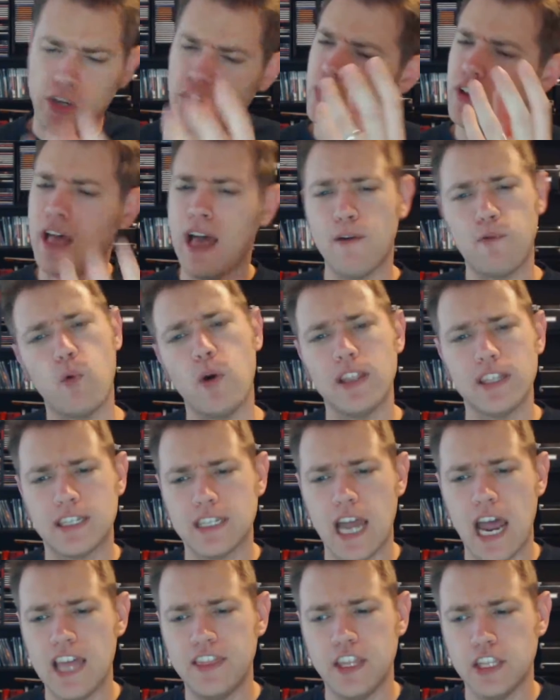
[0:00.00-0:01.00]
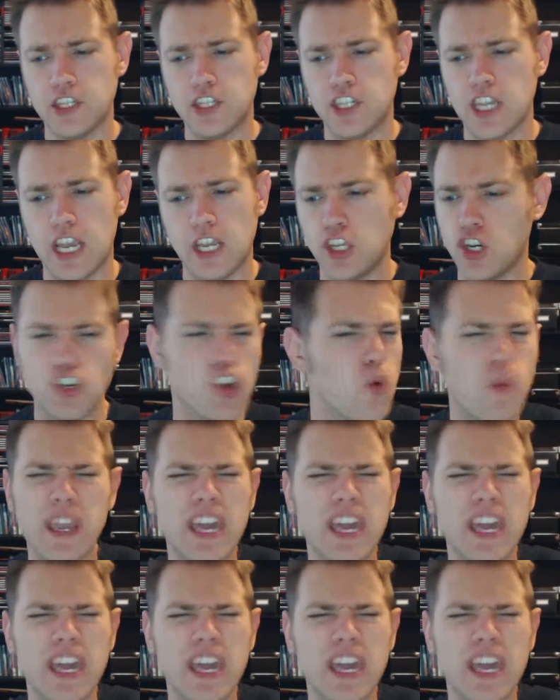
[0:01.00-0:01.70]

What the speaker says: You know, you'll have one side that's saying, no,